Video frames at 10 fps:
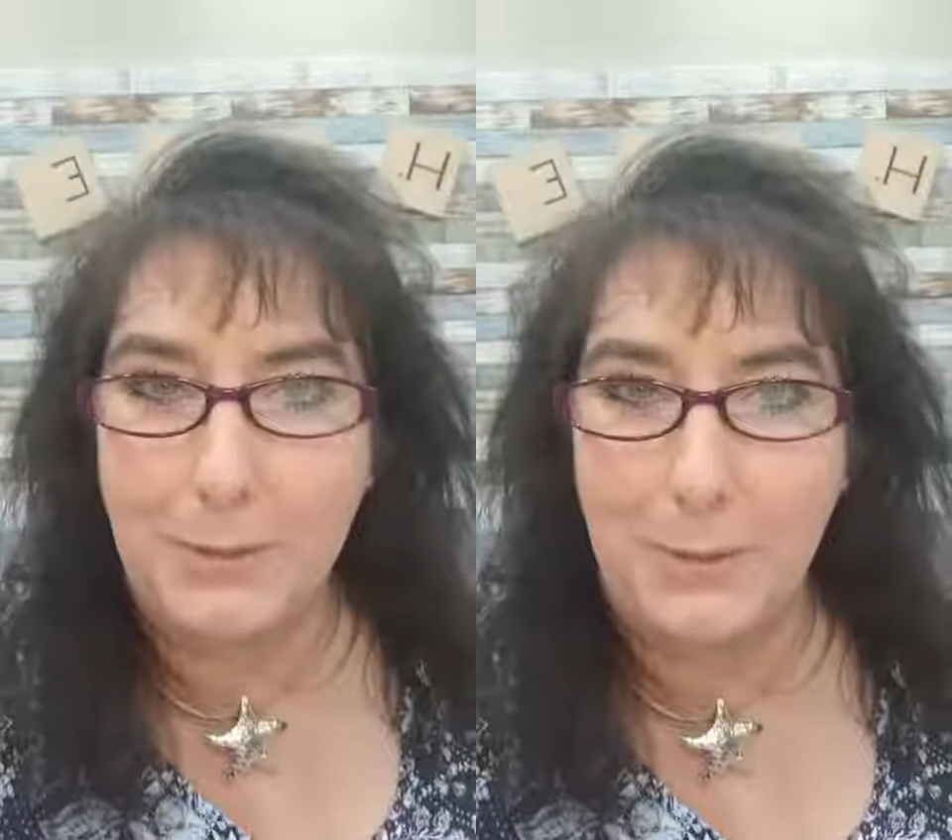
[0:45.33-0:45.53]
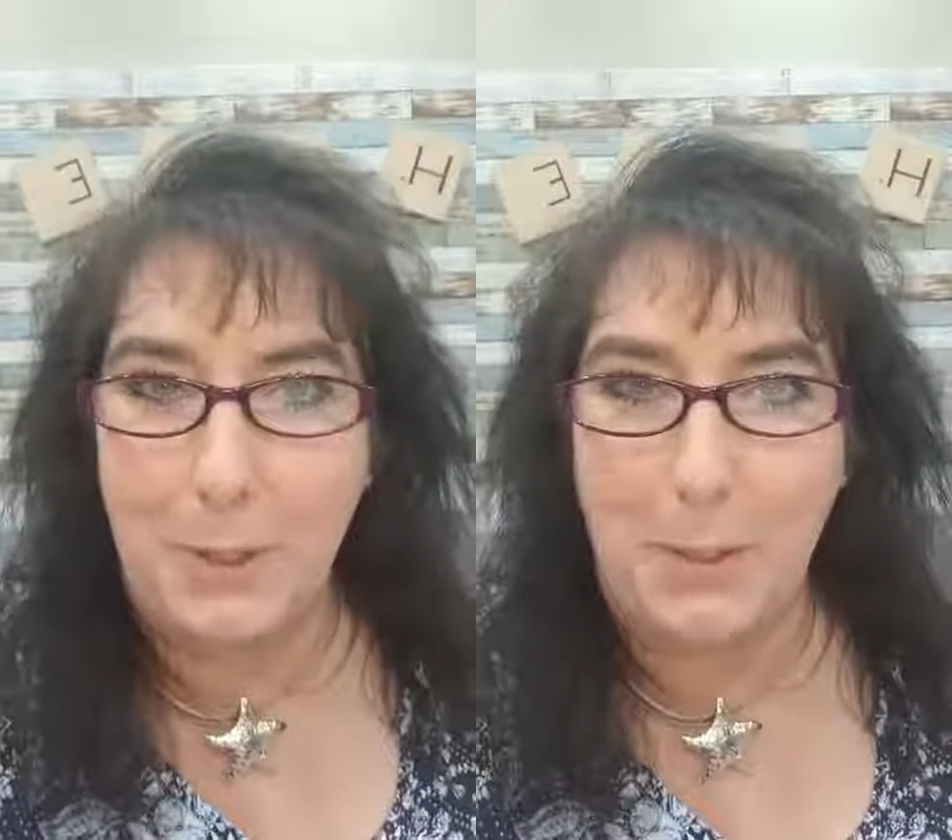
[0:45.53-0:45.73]

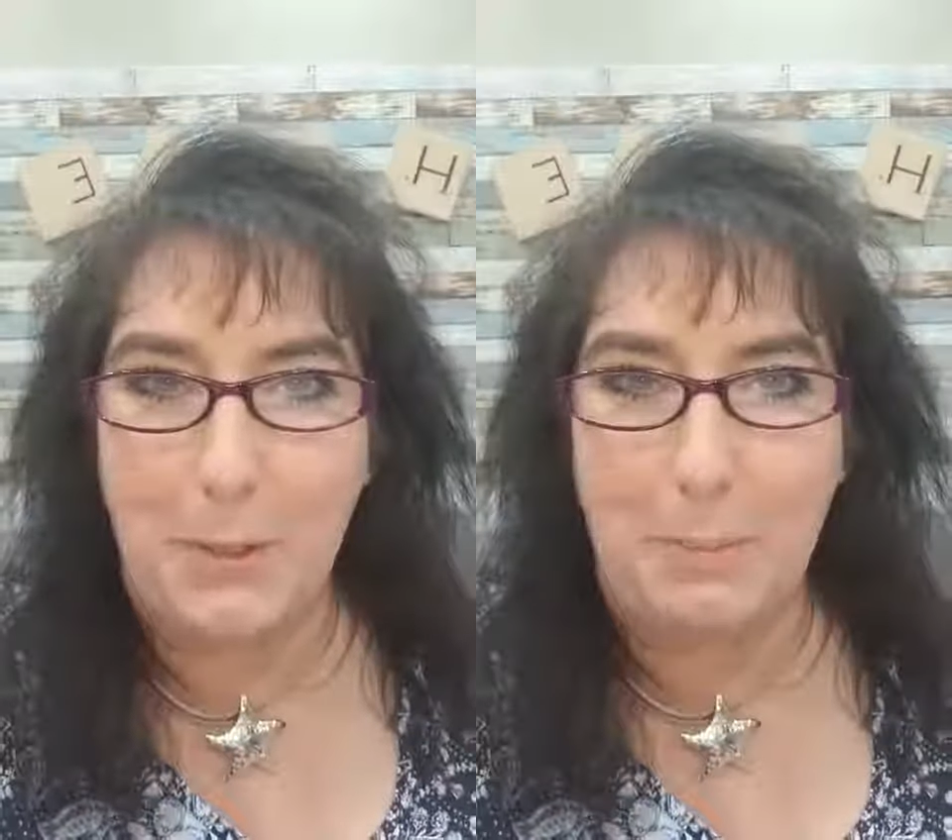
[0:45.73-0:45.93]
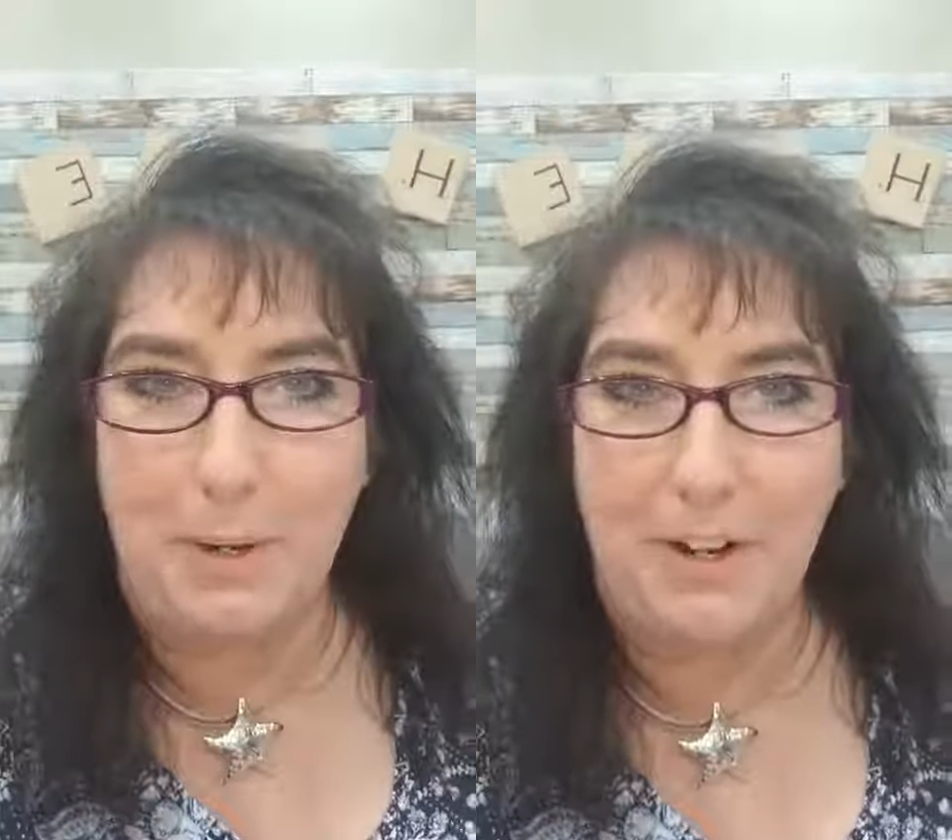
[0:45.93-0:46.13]
or are
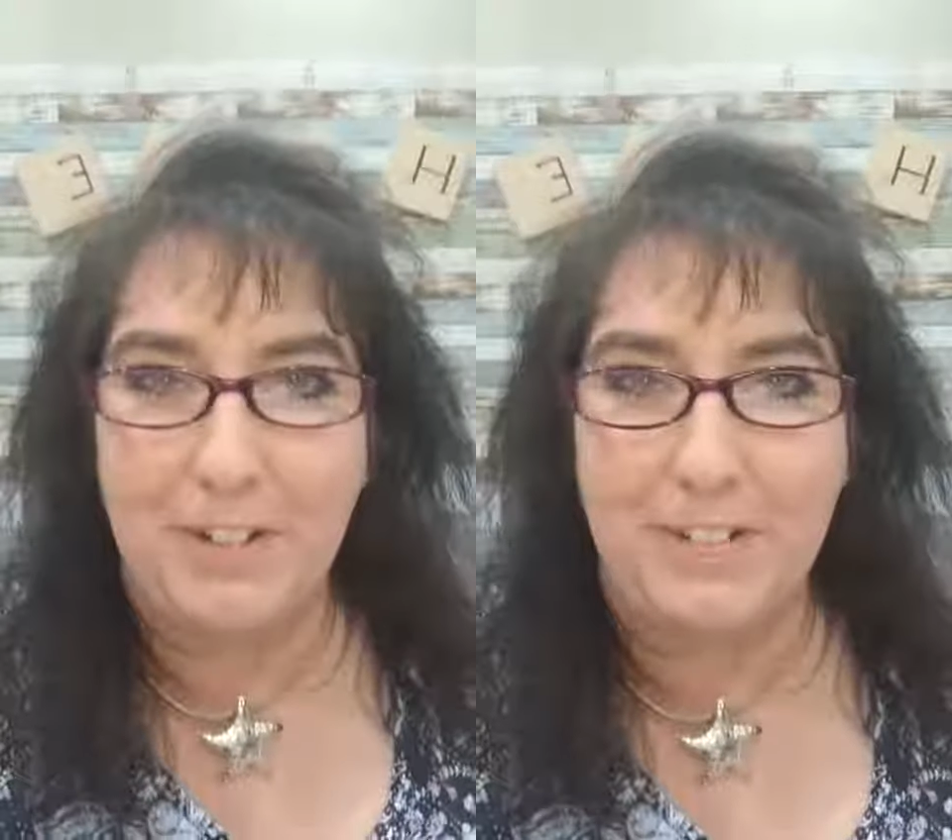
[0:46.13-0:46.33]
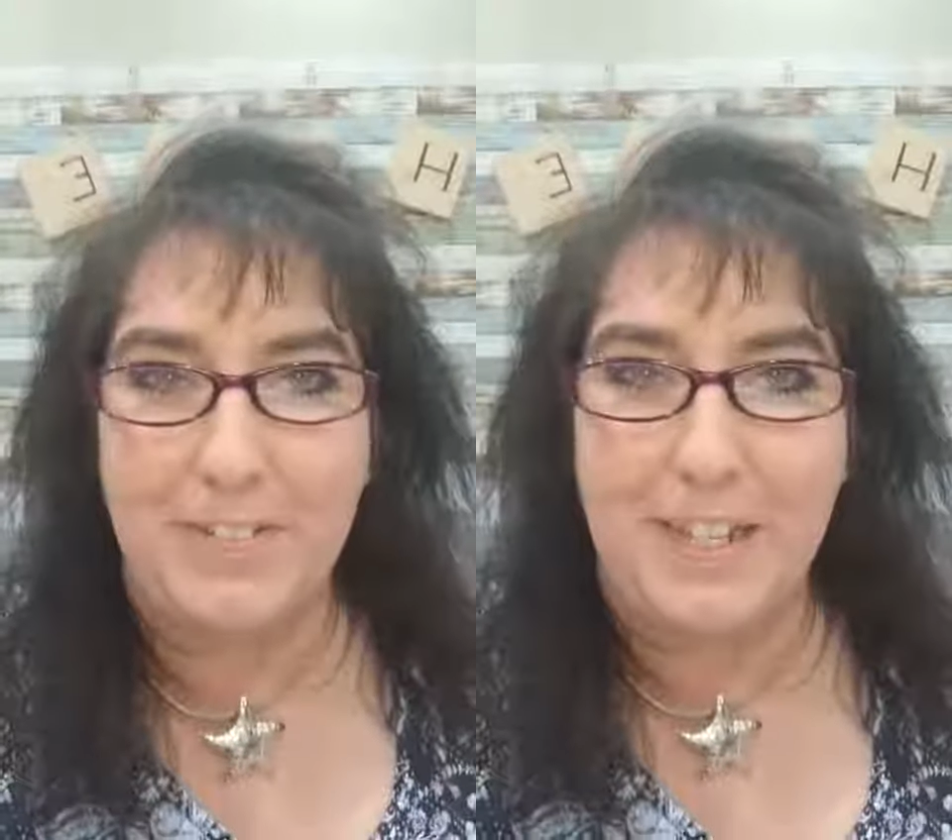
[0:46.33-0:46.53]
you part
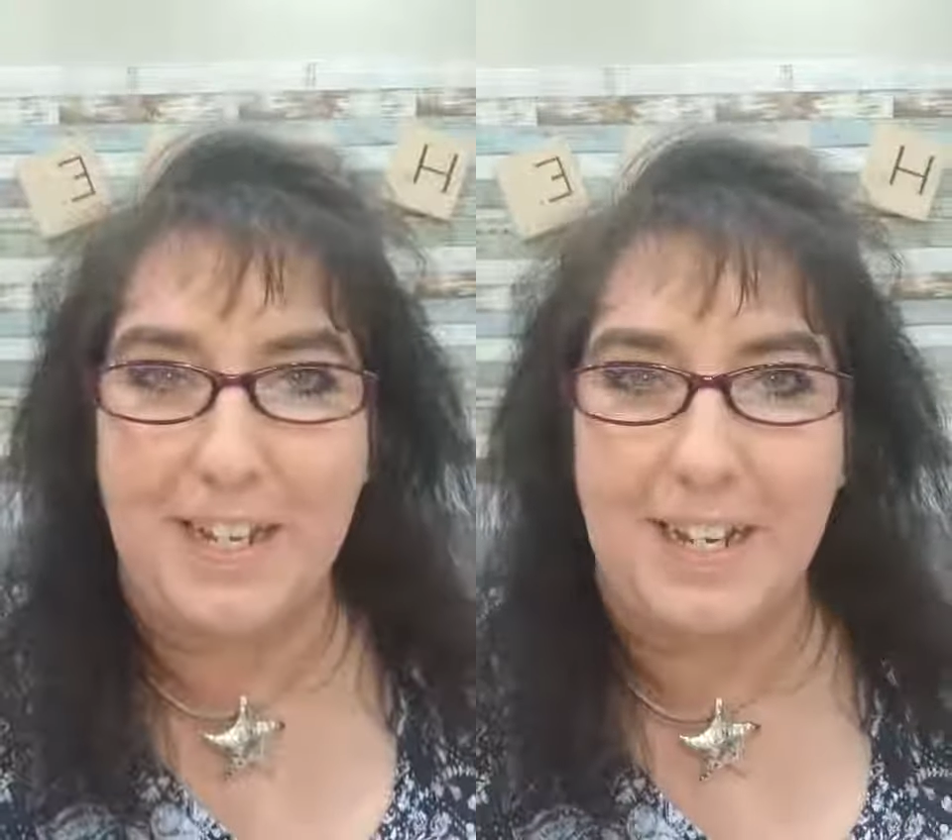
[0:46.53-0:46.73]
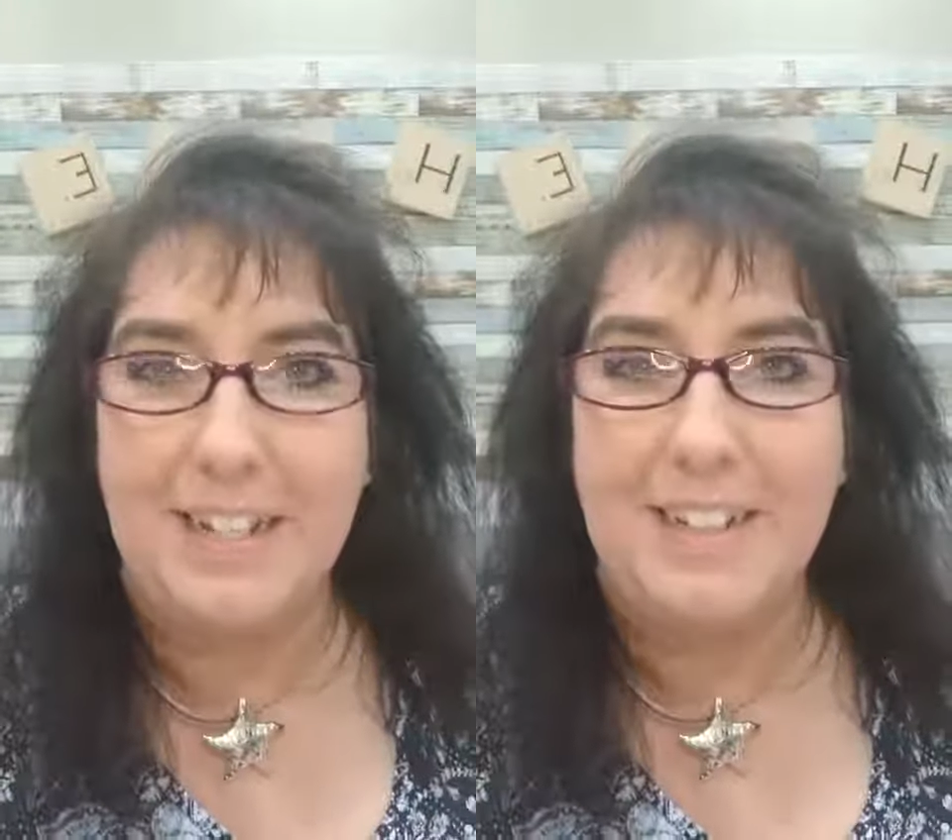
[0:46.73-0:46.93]
of the